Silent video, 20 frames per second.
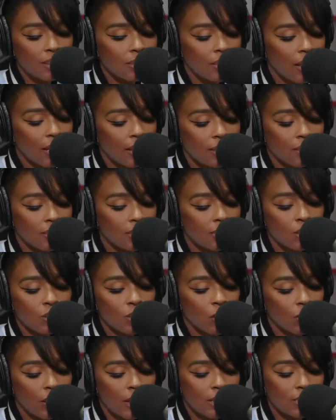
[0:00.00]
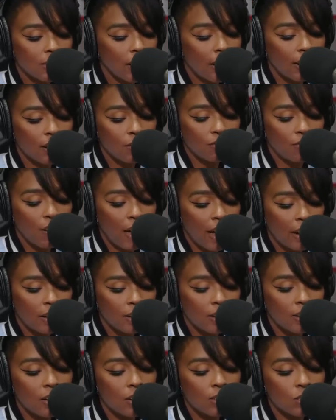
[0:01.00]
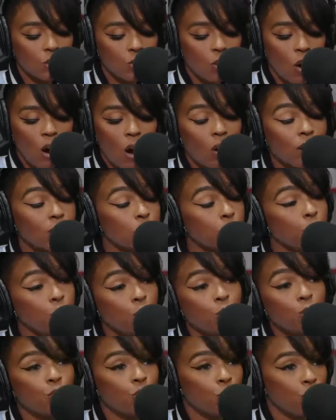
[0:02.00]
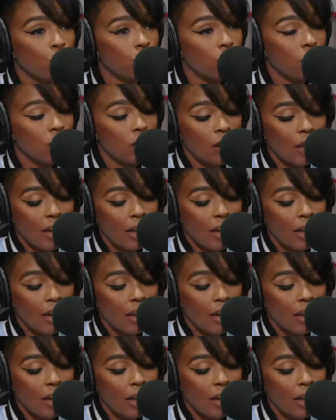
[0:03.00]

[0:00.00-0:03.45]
that, you know, that's not a fact because you are as beautiful